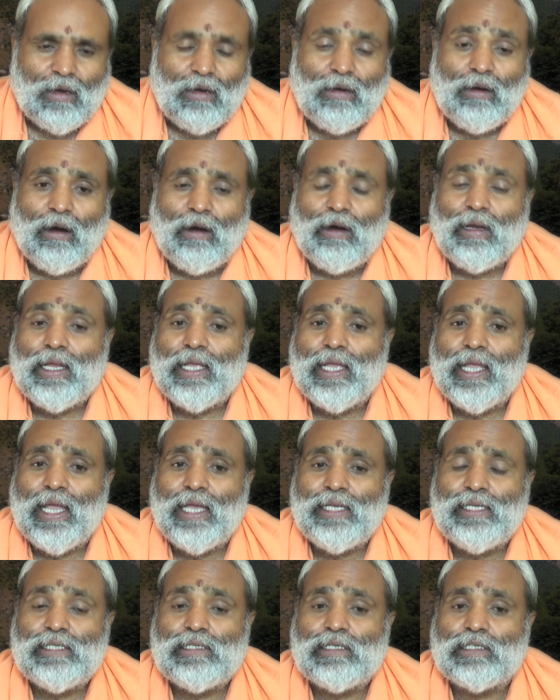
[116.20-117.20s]
nor
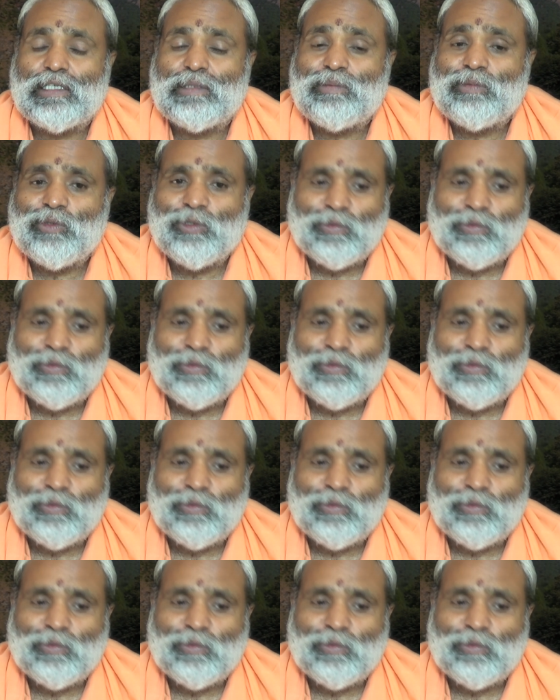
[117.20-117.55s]
any sort of